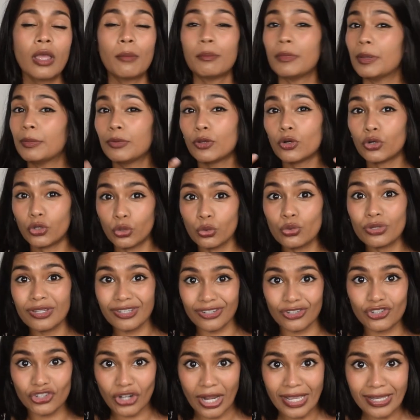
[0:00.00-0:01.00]
maybe you're too
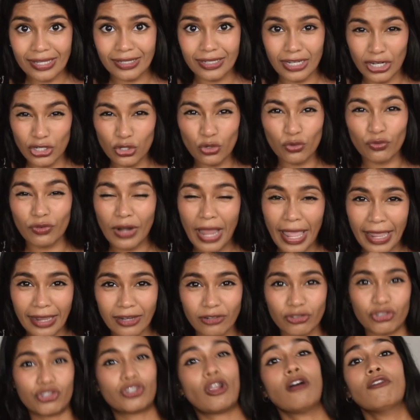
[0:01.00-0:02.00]
stressed and you've
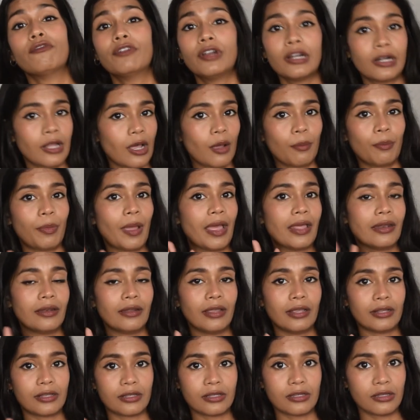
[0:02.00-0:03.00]
like shoved it up and
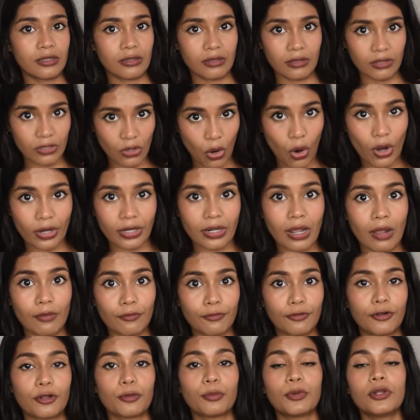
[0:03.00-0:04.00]
it's not
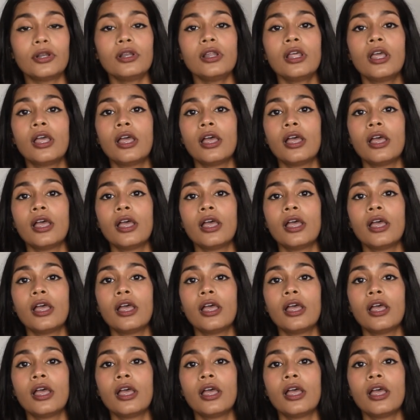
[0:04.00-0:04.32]
comfortable.